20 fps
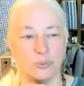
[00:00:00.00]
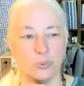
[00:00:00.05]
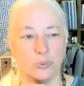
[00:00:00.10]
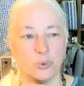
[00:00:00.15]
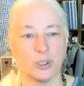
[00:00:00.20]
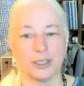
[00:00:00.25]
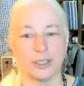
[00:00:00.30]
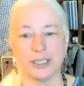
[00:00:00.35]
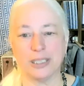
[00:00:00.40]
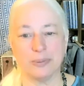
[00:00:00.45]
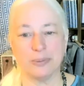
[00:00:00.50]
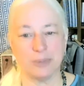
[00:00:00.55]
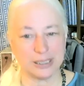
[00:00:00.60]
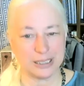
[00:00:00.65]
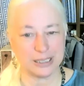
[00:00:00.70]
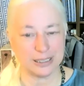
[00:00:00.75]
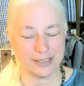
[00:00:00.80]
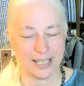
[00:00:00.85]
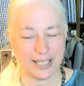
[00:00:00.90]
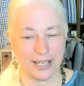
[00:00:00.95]
working with
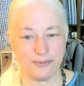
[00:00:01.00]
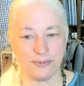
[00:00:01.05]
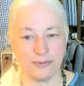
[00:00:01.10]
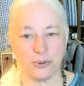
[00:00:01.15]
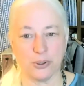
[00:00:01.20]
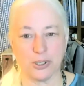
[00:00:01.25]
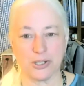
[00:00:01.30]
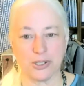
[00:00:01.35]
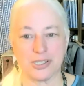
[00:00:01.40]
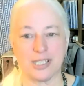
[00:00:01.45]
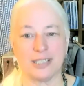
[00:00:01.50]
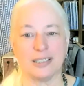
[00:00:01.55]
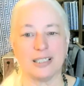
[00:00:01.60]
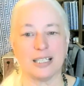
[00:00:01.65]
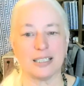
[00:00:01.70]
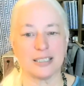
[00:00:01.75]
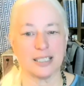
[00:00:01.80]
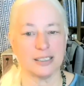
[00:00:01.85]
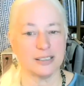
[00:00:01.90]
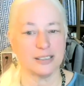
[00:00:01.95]
the life force and
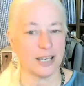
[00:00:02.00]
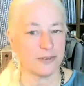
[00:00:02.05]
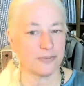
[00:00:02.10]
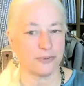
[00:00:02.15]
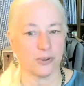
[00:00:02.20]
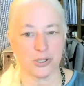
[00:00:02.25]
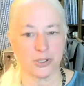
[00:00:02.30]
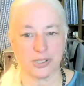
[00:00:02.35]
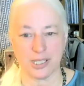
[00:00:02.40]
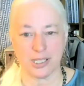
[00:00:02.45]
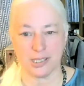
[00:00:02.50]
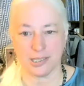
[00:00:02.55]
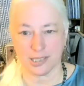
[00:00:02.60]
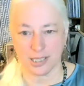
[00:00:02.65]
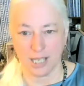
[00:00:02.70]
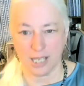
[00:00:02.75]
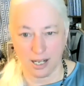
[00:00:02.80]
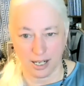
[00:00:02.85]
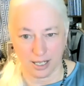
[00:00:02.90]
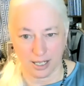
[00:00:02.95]
that the life force is
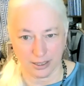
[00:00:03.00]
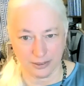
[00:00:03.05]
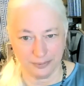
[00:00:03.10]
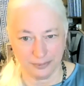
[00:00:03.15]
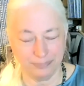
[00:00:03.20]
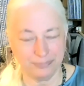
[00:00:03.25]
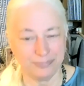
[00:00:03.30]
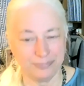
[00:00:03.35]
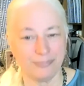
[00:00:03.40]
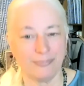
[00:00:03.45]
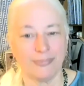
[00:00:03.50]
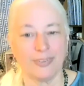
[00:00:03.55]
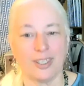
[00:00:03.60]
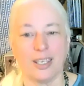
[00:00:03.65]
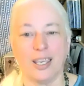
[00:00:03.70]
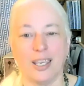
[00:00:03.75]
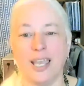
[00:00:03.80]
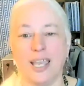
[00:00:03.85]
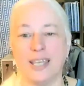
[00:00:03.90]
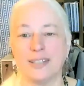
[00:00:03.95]
yang.
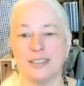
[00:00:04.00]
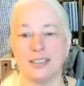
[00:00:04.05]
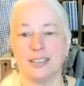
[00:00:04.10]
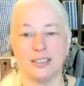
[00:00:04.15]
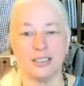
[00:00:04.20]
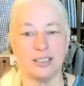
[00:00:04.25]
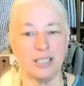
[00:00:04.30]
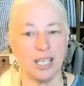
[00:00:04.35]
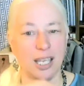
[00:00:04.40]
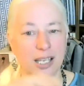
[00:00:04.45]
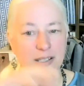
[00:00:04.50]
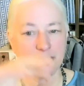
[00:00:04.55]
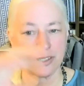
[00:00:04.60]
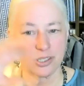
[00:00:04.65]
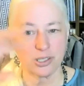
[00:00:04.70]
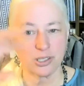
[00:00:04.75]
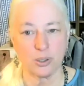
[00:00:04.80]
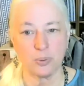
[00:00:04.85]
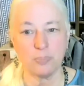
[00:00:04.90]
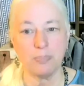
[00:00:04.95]
And
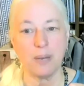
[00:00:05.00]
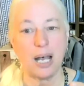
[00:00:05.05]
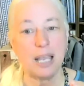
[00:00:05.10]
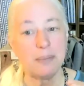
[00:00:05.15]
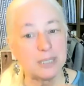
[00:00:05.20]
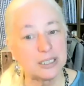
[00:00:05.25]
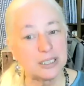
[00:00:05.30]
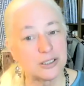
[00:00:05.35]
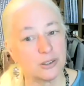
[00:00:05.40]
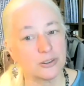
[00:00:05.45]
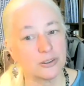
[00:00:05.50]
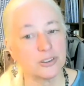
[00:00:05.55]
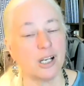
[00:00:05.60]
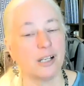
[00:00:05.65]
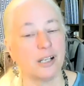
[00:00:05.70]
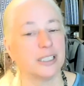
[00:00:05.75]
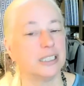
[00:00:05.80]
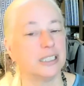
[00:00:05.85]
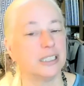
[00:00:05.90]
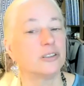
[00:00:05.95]
so Maimendong
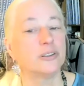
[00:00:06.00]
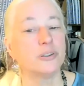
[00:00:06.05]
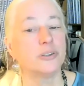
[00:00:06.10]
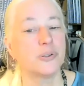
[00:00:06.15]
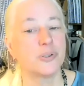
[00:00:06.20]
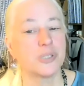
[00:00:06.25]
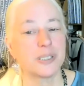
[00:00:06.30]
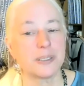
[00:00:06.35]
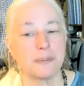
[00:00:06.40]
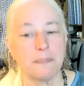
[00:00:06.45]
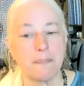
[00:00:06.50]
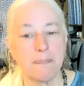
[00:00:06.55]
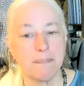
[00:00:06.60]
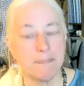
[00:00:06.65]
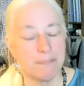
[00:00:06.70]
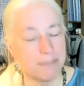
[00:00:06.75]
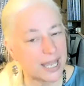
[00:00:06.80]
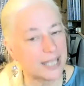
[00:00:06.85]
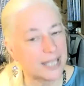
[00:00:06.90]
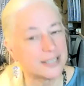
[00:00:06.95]
Tong includes
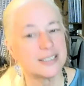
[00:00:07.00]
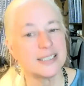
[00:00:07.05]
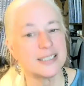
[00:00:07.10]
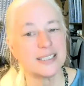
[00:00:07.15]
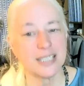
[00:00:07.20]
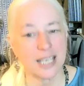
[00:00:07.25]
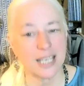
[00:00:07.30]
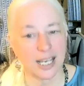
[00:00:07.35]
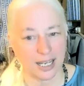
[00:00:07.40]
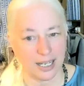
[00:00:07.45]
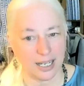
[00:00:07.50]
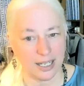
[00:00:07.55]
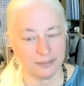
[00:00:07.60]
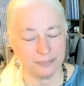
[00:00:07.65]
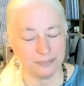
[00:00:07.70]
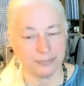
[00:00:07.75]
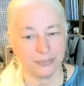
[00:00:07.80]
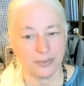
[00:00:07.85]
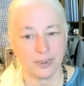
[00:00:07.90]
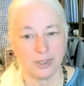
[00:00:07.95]
Ban Xia,
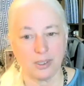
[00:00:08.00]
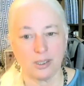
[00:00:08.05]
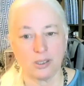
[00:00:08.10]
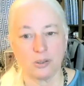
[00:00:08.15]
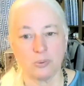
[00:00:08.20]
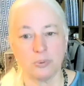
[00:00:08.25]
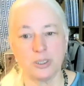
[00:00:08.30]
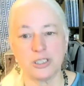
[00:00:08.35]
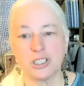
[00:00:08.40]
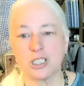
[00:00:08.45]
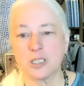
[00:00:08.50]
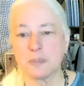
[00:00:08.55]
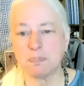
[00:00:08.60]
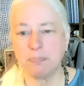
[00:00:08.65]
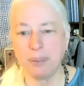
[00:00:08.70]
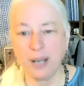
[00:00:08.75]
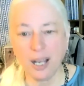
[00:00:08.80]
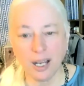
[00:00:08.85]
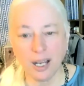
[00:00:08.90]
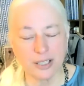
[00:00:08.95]
which is
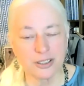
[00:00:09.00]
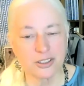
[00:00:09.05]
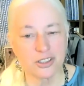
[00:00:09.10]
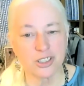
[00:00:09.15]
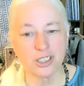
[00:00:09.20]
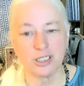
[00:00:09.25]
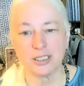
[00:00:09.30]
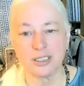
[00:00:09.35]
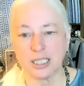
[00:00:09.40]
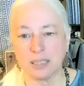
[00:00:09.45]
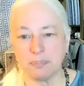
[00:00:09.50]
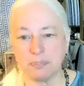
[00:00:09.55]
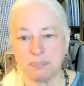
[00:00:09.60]
pungent